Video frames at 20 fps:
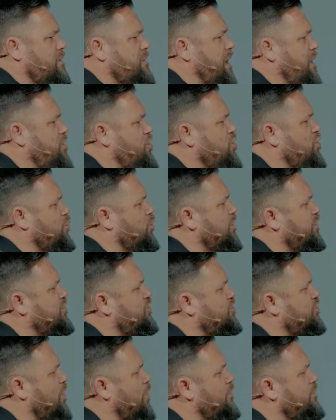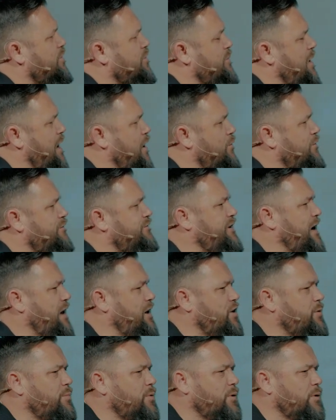That you would show them how
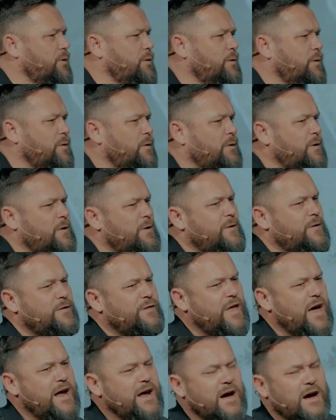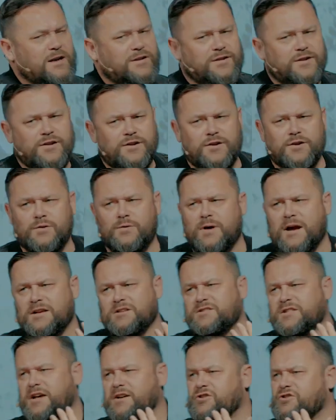valuable they are to you
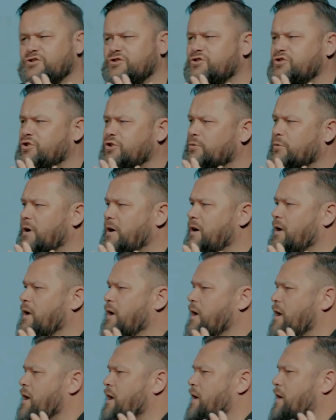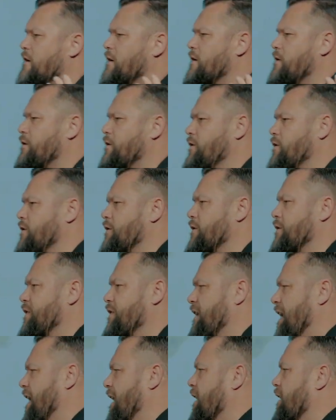as they steward
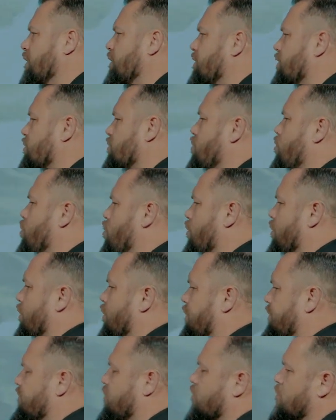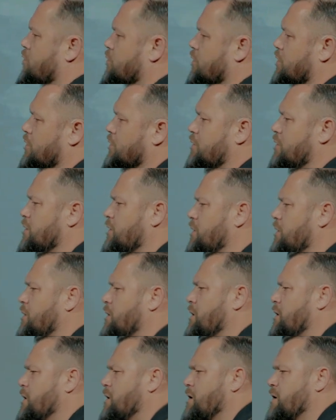their little corner of your world.
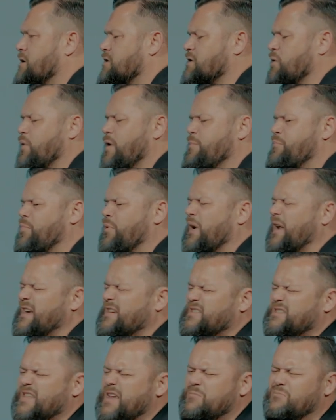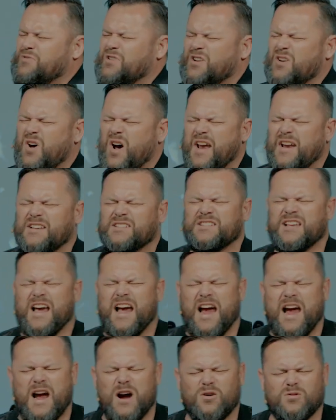So we bless them tonight as a
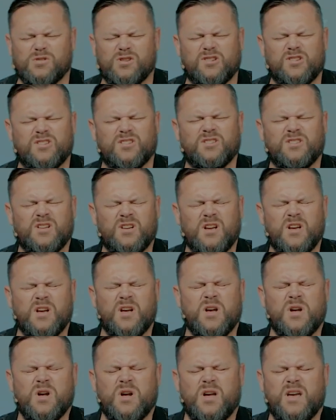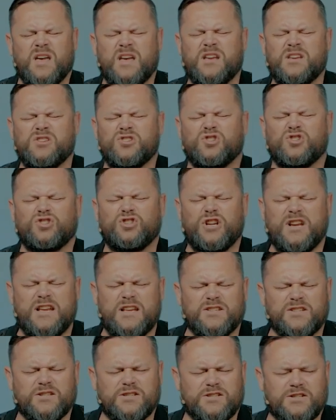house in
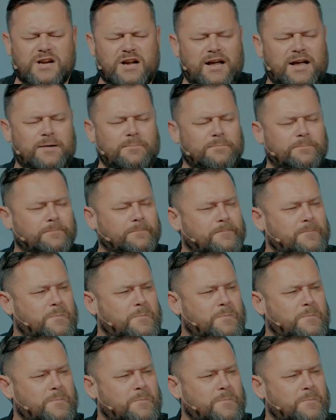Jesus' name.